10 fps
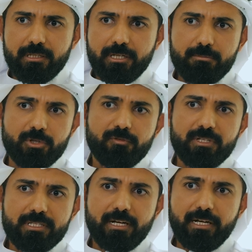in terms of
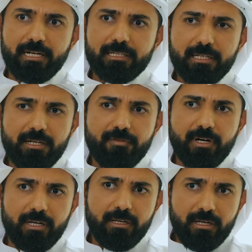design and
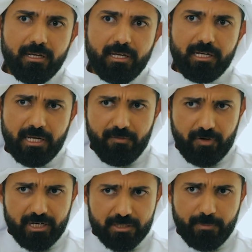delivery in
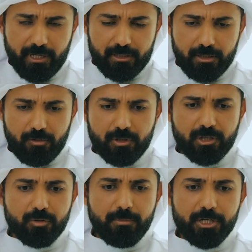every aspect in
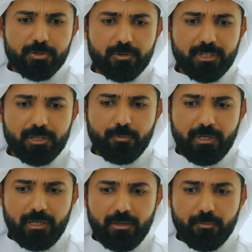order to make sure that
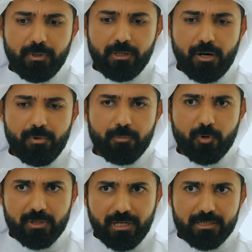our
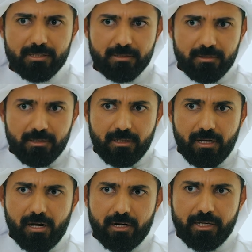products
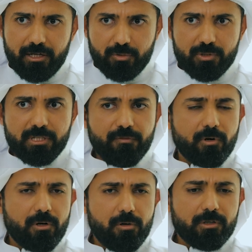are here to stay
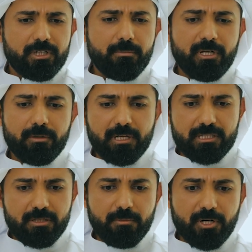for a long term, and
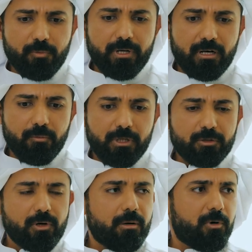customer will
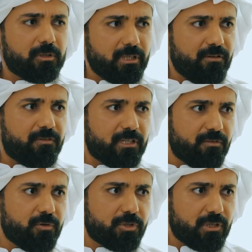talk about reef in
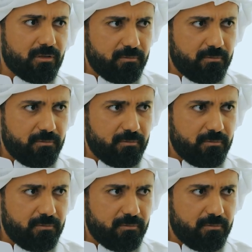the future.